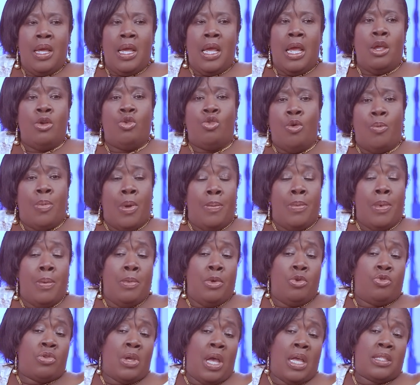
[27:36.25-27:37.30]
I do, but
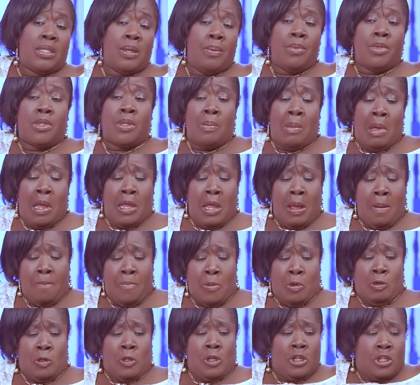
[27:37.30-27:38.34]
me so say, me see me
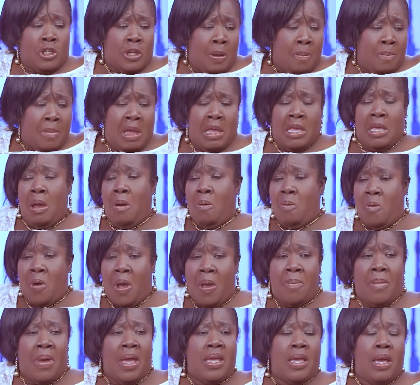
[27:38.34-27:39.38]
musician, me ye
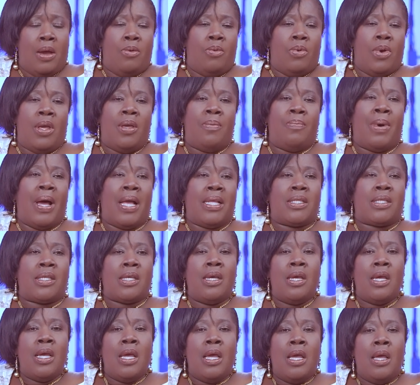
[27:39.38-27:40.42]
way, but
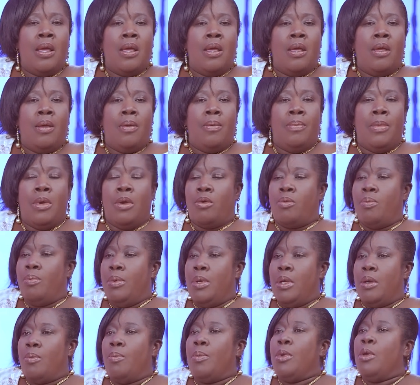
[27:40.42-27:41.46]

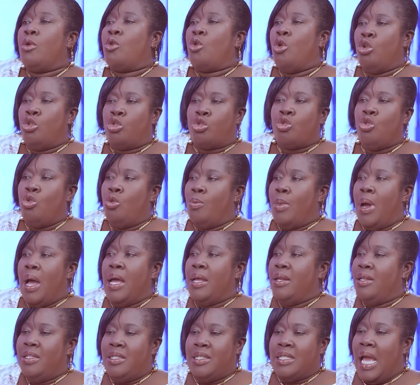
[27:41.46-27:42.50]
me go school,
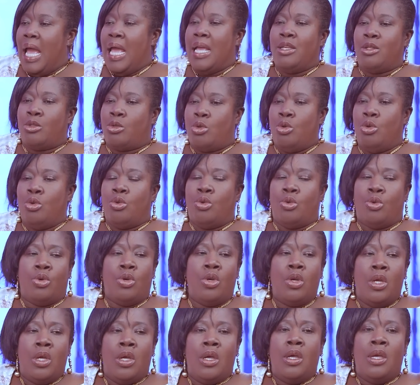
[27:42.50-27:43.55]
man, jai school, no.
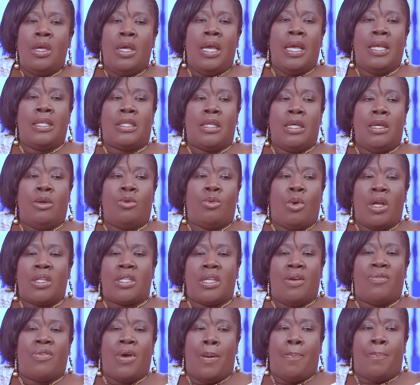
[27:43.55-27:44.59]
It's
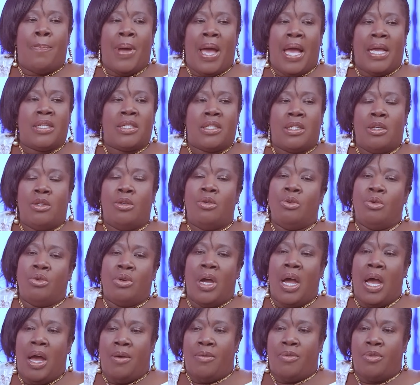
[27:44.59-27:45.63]
whatever passion you
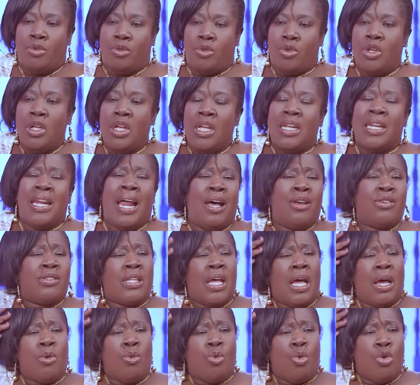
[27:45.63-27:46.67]
have, no. Now,
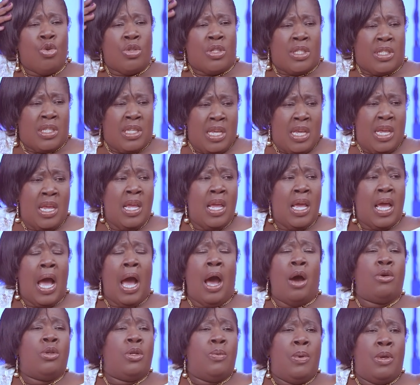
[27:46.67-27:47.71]
sir, would see,
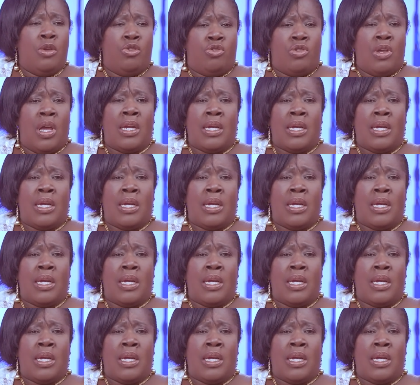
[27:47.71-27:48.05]
I would be see,